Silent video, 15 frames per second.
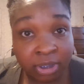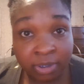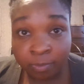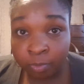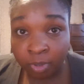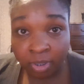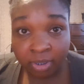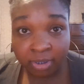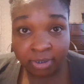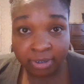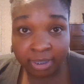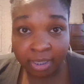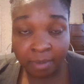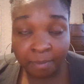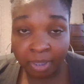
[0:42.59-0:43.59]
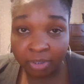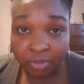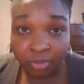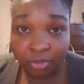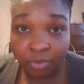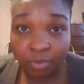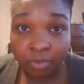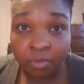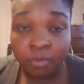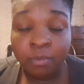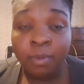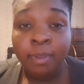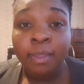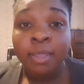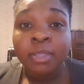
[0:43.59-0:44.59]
these products that I'm about to show you.